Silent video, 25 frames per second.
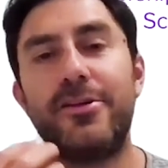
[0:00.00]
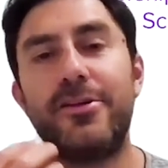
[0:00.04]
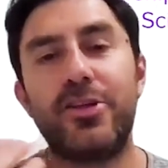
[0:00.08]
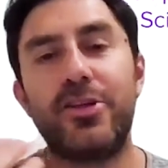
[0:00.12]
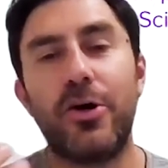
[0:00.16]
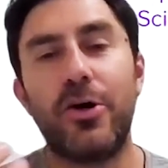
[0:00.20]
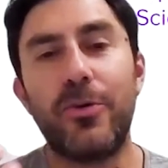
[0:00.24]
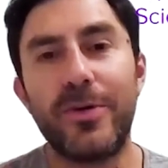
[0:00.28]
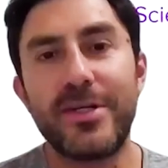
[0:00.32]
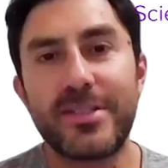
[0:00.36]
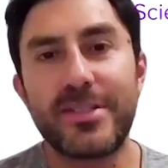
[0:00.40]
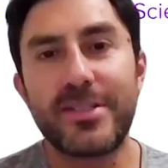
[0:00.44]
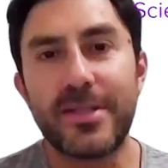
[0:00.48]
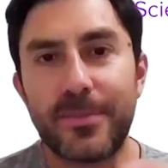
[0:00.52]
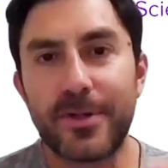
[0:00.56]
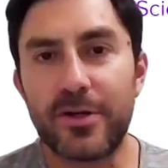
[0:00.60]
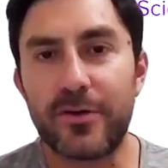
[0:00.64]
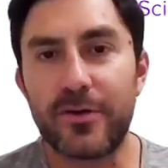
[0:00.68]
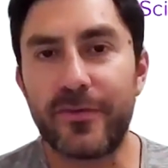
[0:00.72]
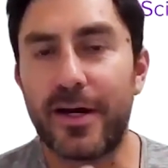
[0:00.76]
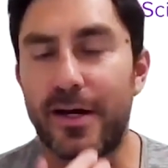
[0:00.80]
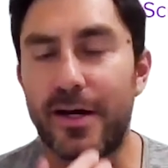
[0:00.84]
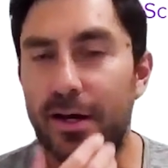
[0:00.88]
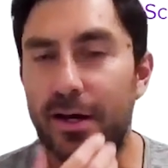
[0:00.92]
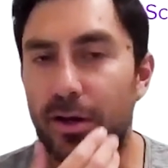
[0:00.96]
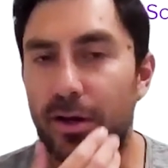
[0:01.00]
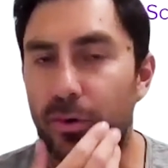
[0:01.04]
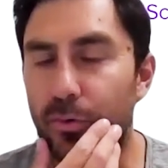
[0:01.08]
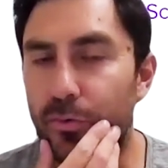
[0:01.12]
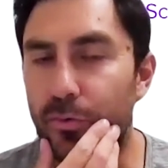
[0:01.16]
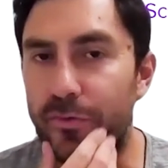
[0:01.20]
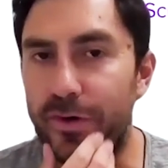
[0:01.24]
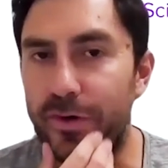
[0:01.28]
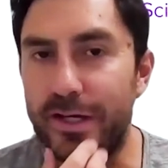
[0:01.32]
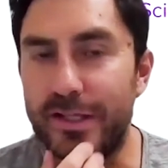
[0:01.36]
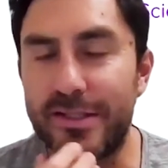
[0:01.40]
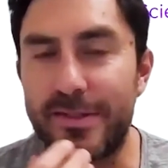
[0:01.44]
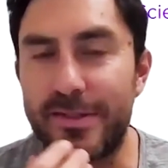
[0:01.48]
always a bit of
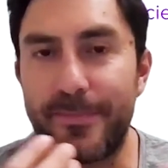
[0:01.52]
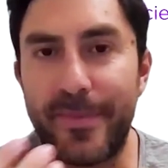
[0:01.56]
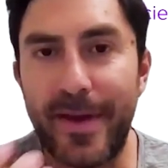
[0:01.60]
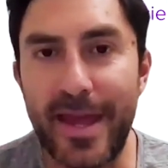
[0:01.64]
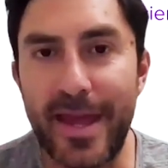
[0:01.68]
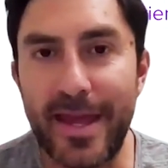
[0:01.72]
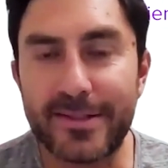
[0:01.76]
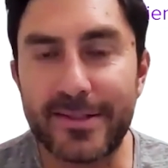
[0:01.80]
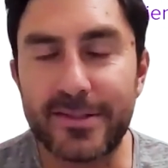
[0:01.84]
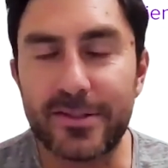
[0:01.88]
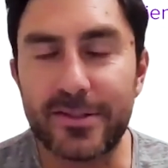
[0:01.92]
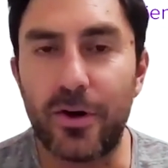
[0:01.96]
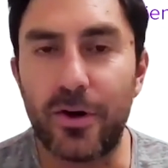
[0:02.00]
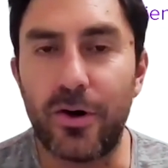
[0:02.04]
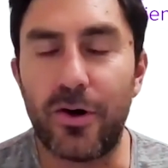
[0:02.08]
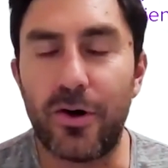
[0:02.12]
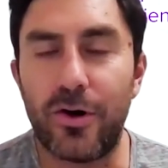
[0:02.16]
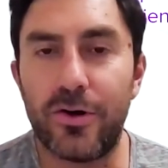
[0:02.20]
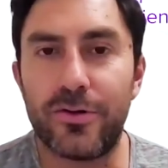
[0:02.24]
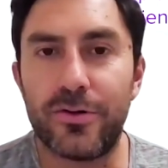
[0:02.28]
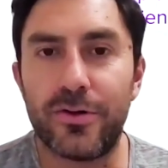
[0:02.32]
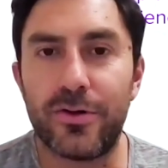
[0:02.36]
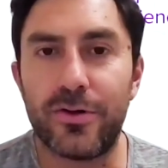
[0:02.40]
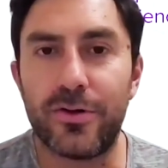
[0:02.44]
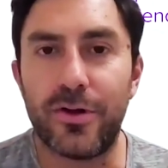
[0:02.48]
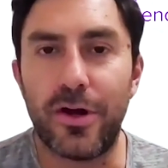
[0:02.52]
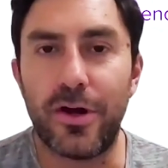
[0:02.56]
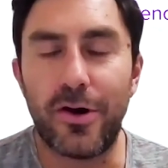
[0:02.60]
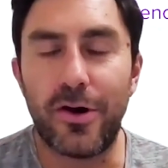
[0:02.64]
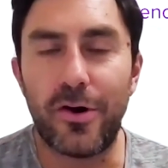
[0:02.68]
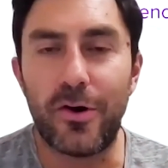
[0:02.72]
a debate on